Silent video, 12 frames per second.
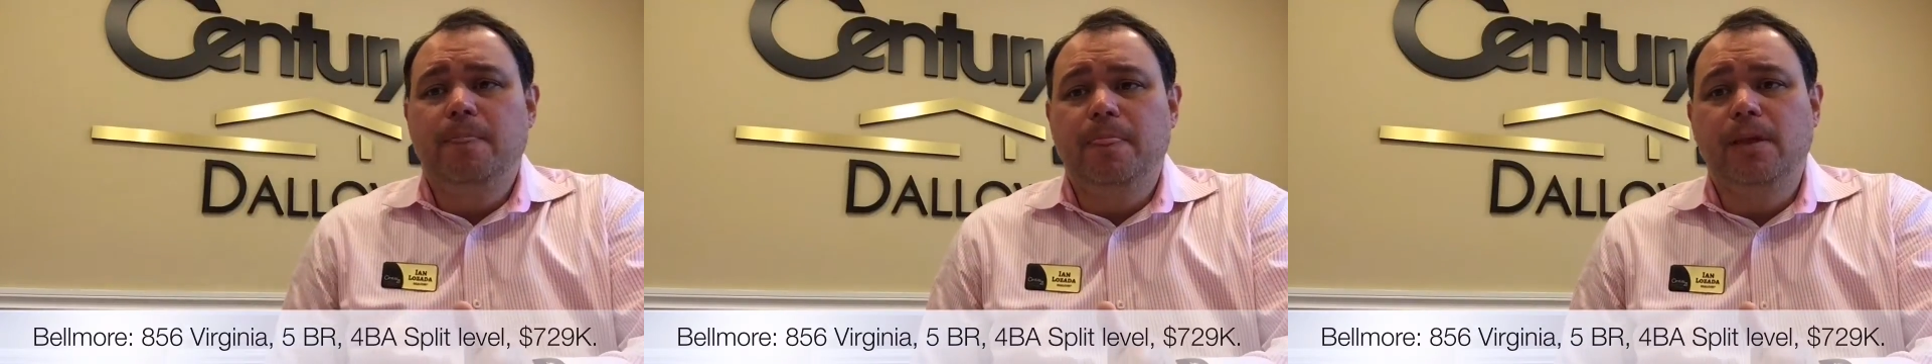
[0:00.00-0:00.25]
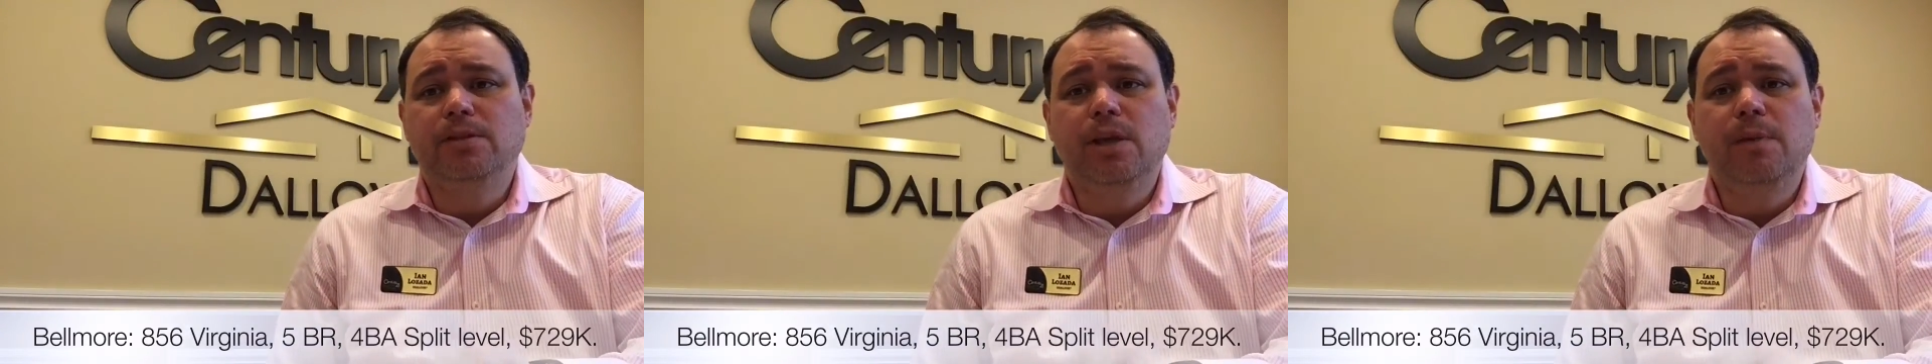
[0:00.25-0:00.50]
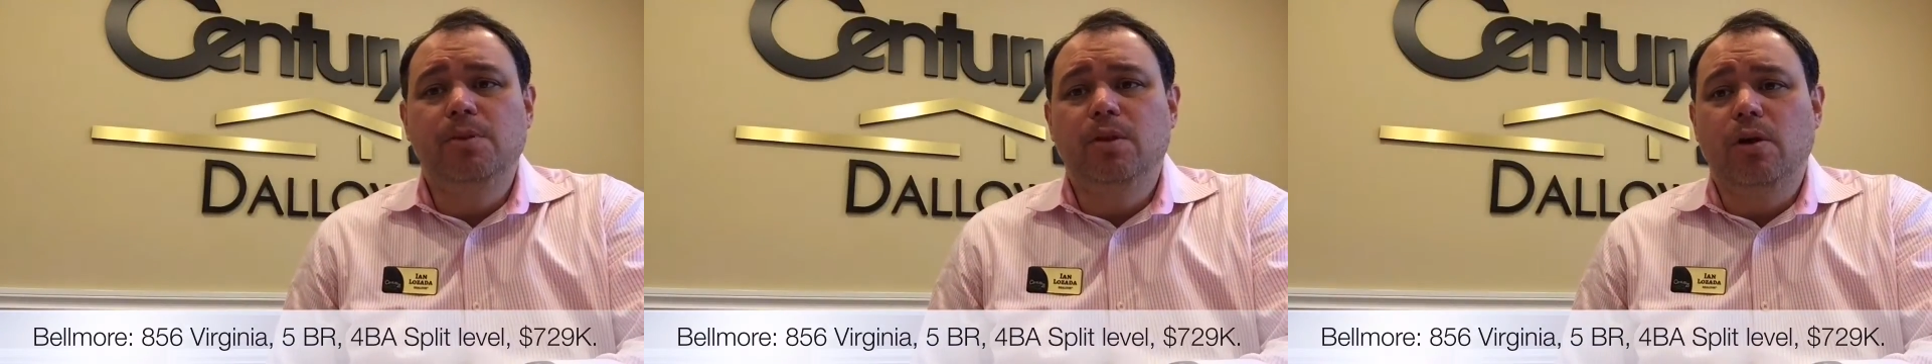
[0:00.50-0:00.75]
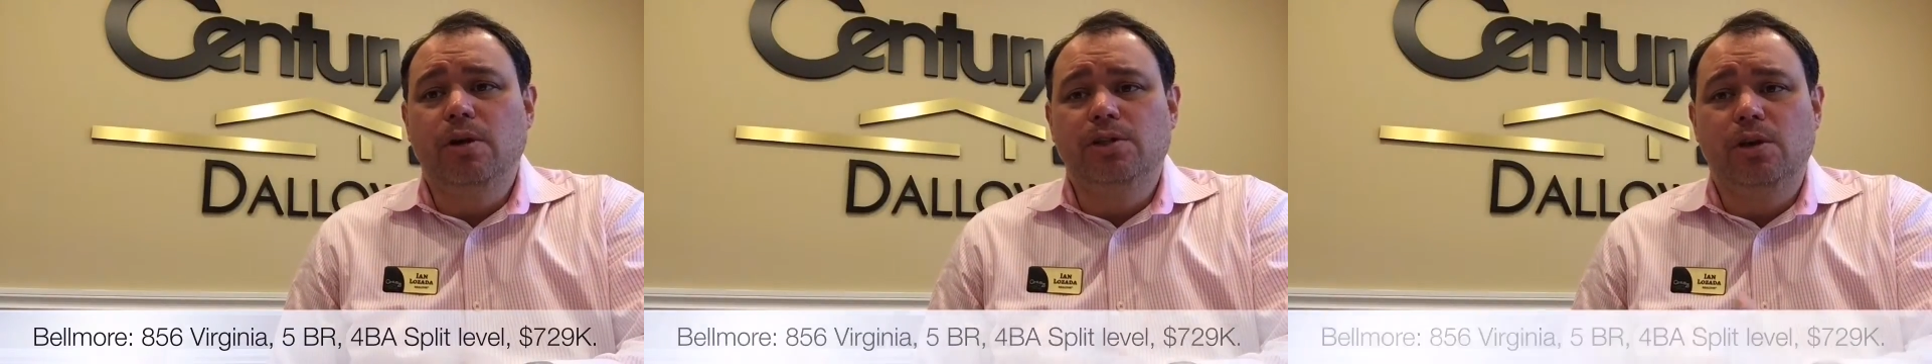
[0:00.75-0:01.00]
Let's keep the
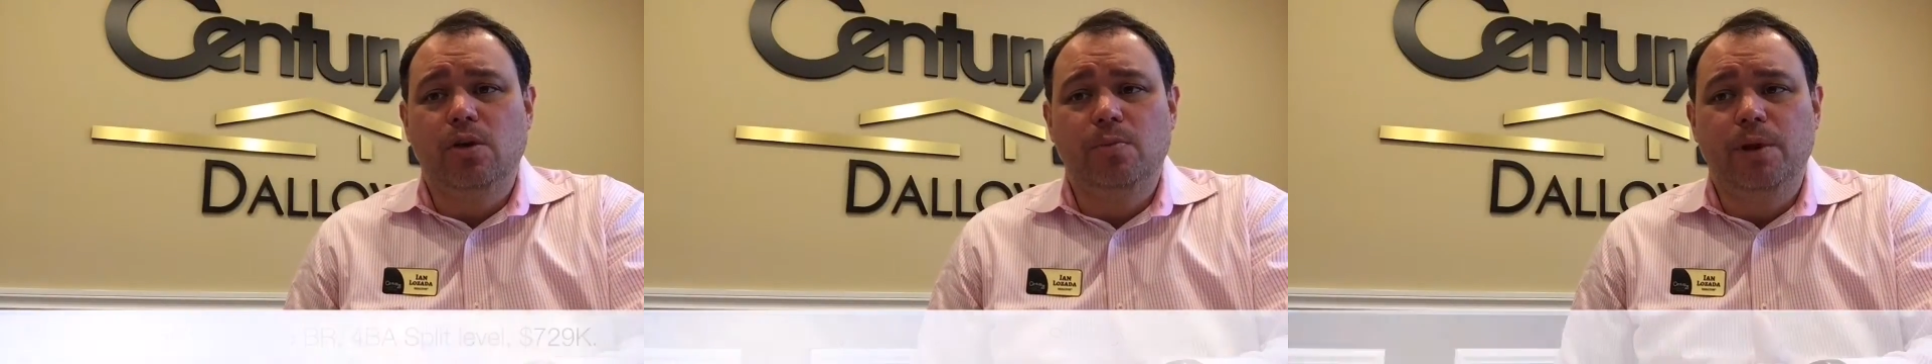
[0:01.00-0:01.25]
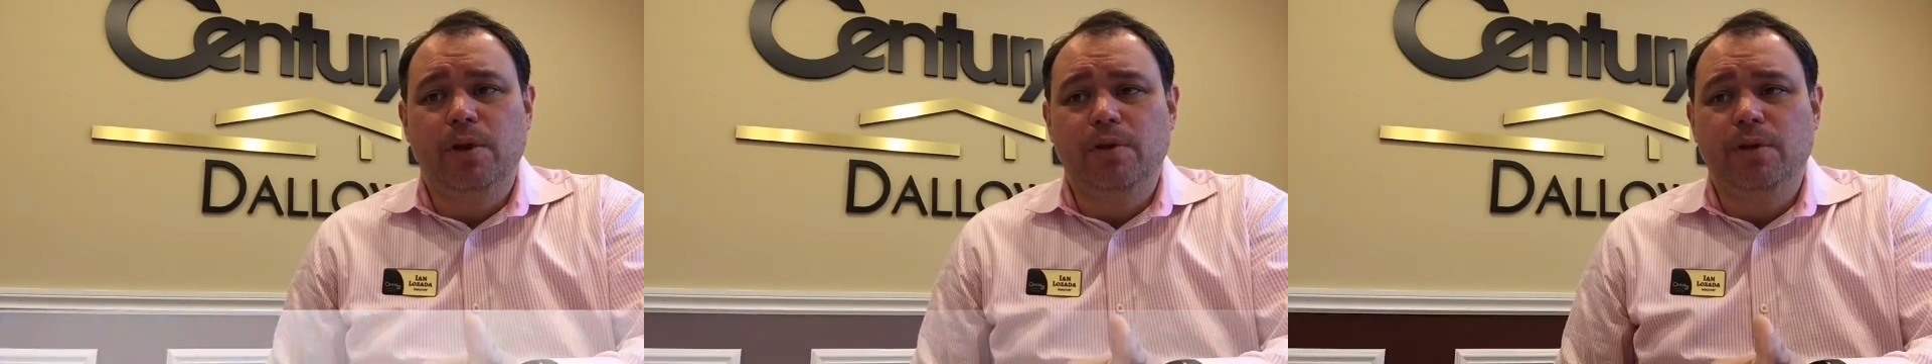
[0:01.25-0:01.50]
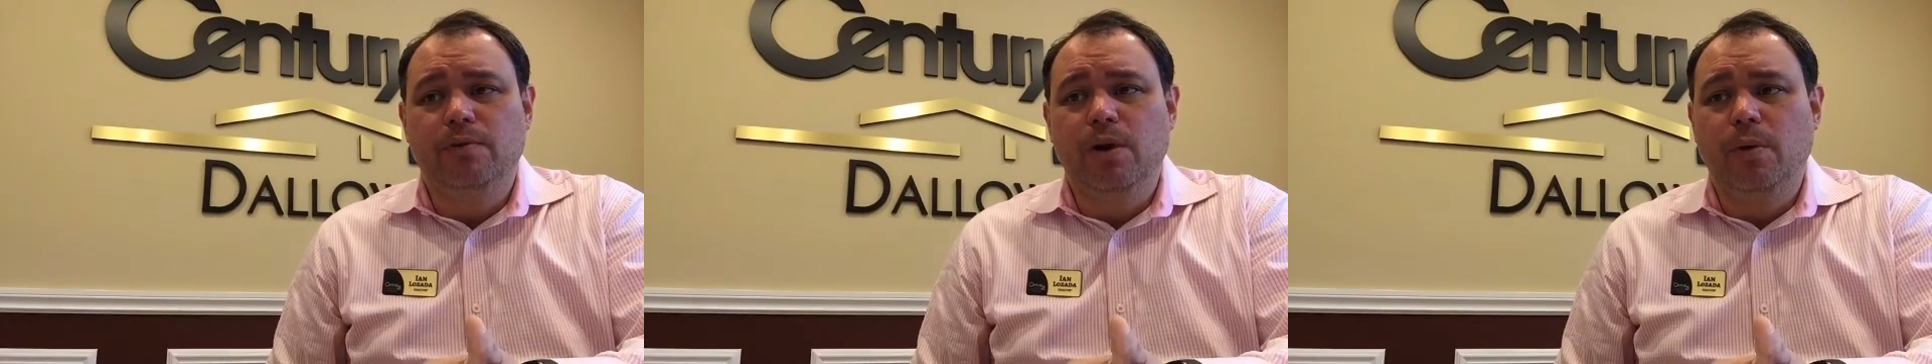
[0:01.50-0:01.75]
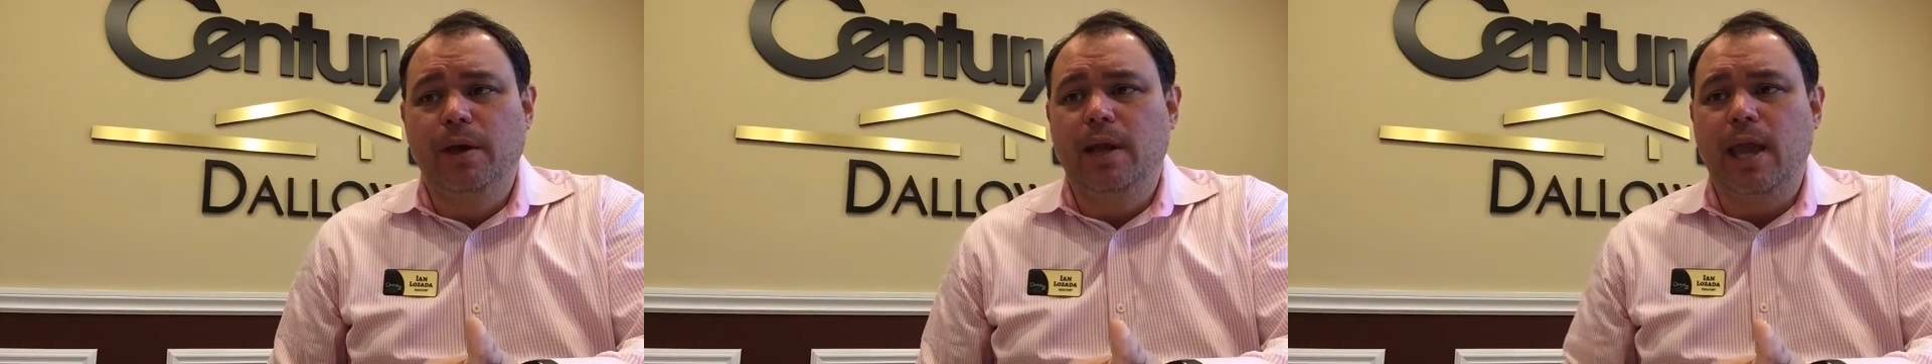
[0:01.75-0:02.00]
large home narrative
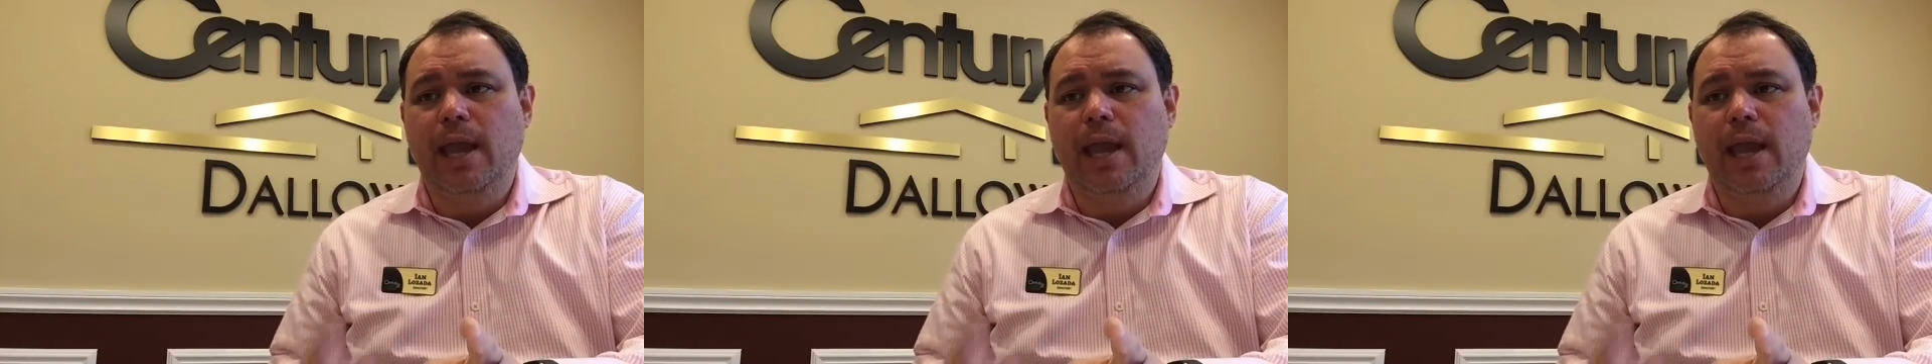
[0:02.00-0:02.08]
going.